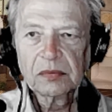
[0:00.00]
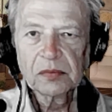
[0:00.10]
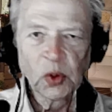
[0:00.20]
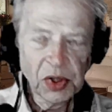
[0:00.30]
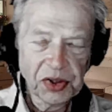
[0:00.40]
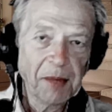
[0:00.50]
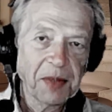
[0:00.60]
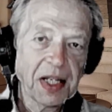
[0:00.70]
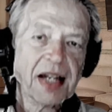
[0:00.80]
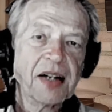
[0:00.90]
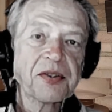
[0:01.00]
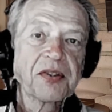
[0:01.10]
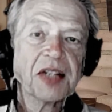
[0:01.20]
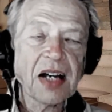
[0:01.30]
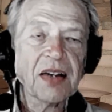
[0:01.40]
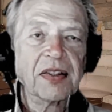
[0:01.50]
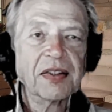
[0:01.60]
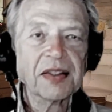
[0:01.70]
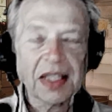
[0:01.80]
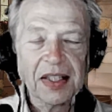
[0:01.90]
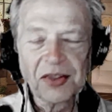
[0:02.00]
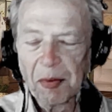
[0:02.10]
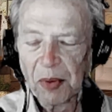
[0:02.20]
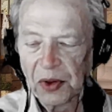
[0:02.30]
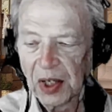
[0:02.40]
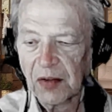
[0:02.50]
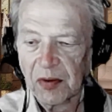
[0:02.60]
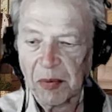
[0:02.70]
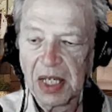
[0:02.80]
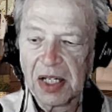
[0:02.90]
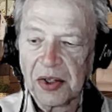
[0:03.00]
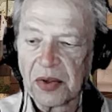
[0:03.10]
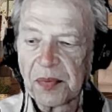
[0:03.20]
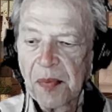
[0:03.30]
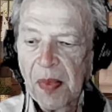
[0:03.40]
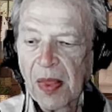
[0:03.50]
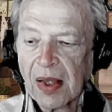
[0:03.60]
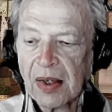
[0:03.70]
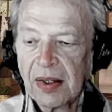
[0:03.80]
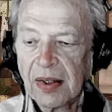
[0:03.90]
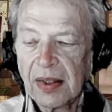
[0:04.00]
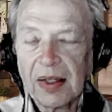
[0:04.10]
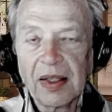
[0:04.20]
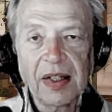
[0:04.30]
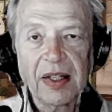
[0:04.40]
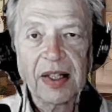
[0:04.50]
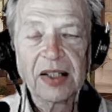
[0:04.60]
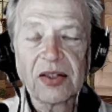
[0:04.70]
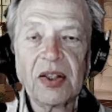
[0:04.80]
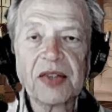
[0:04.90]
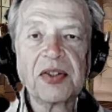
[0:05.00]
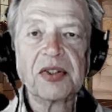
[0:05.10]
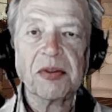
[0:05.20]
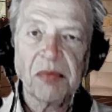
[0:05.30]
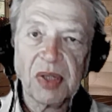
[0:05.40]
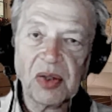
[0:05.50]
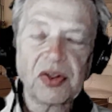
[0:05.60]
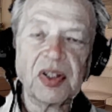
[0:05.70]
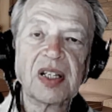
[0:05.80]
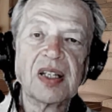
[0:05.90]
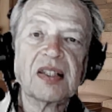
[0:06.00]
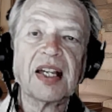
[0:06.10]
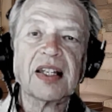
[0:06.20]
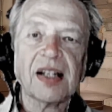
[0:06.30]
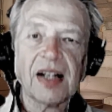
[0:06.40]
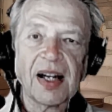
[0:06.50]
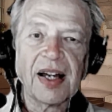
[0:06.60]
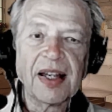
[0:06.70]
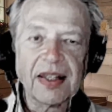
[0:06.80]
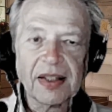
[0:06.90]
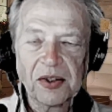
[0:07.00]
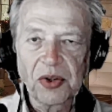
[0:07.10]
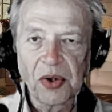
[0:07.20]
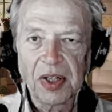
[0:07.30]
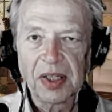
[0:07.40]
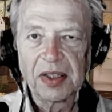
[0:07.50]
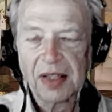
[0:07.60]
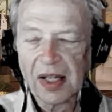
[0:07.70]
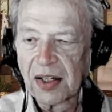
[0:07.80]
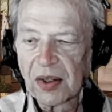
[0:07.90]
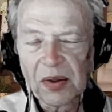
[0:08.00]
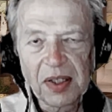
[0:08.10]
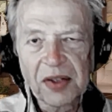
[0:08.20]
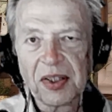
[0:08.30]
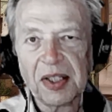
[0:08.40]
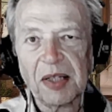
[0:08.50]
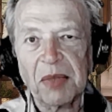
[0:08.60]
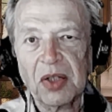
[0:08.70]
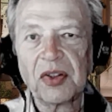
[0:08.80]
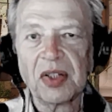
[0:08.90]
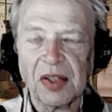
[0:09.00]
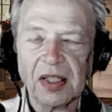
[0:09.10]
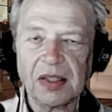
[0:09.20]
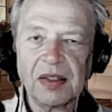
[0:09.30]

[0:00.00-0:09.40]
with something else. Now, the simple thing for me to do is listen to music that I enjoy. Now, don't listen to music that